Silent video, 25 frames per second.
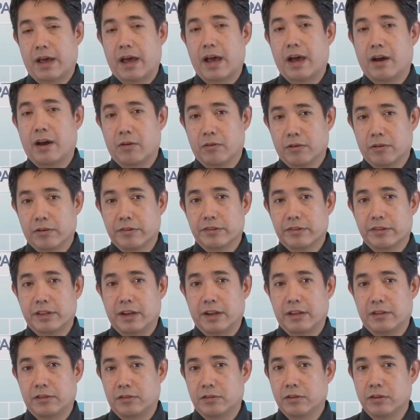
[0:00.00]
hours that
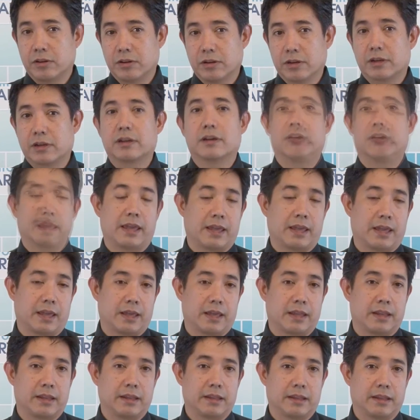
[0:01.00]
it took
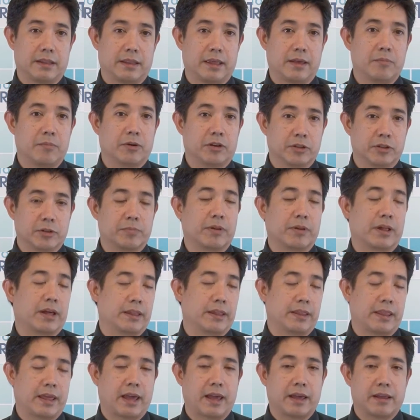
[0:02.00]
and they
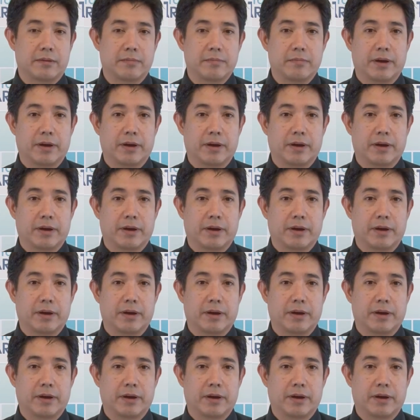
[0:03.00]
multiply that